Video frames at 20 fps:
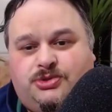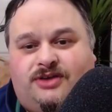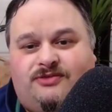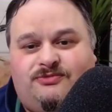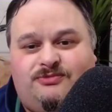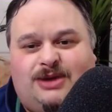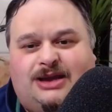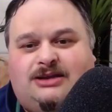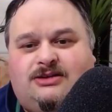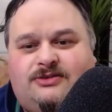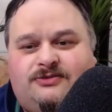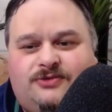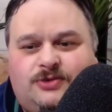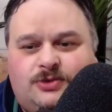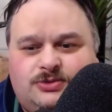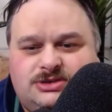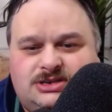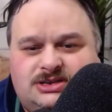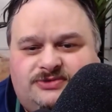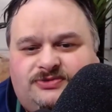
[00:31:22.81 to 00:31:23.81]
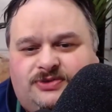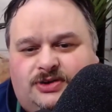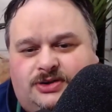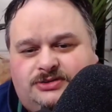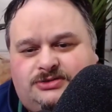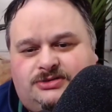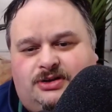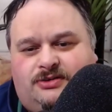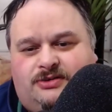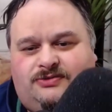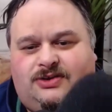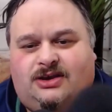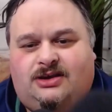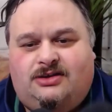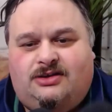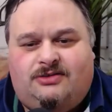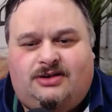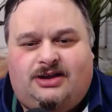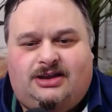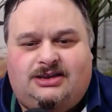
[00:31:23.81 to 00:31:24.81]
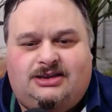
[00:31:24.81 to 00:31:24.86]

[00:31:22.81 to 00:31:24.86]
have microphones in front of you, right?